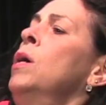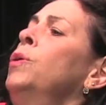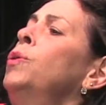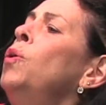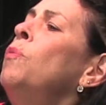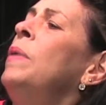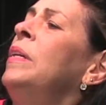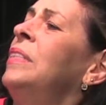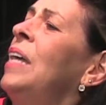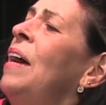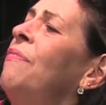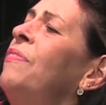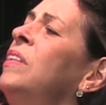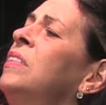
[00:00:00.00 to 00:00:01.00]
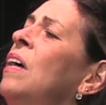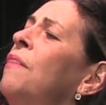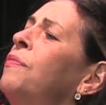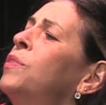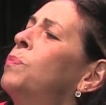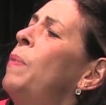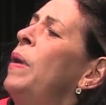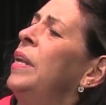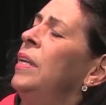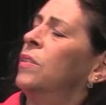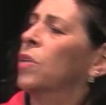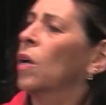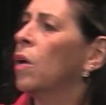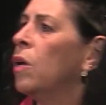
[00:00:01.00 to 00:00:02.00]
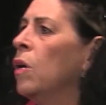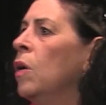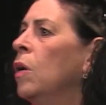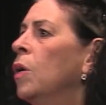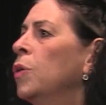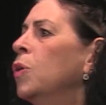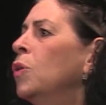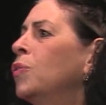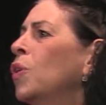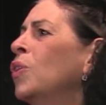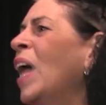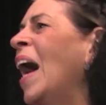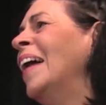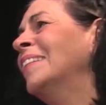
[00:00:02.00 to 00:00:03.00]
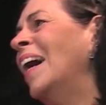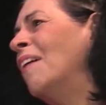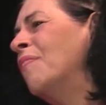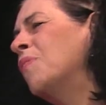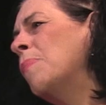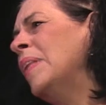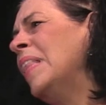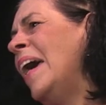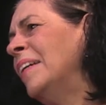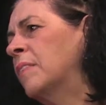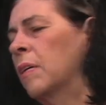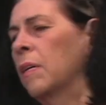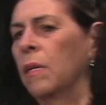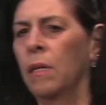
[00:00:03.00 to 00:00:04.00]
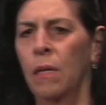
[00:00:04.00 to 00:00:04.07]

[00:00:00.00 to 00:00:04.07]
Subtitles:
You must have the tough spirit. You do not have to be late.